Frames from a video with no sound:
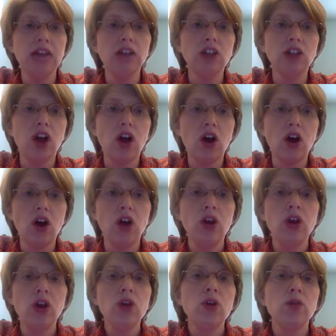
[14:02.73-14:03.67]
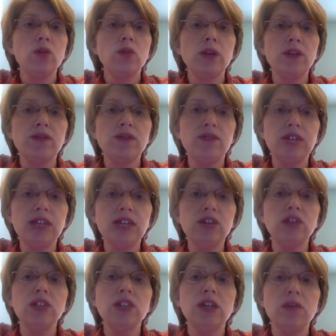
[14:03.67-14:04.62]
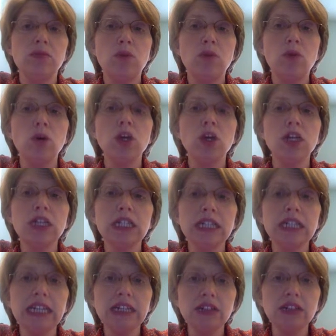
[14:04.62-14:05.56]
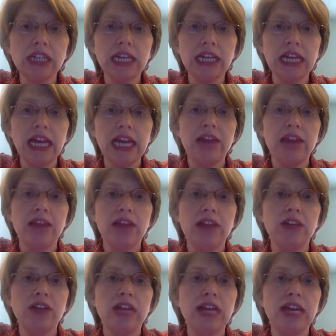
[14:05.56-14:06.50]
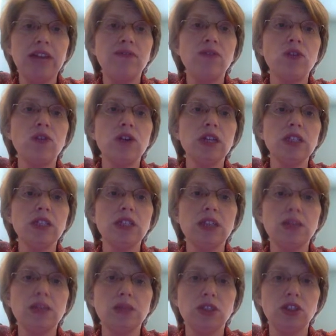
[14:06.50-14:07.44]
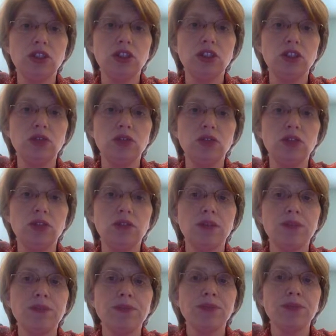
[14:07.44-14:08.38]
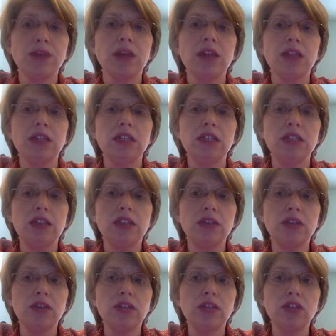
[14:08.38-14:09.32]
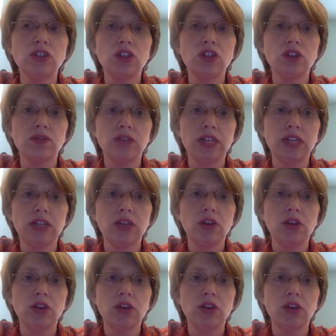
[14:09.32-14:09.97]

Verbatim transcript: law revealed more clearly their need for a substitute, the suffering servant.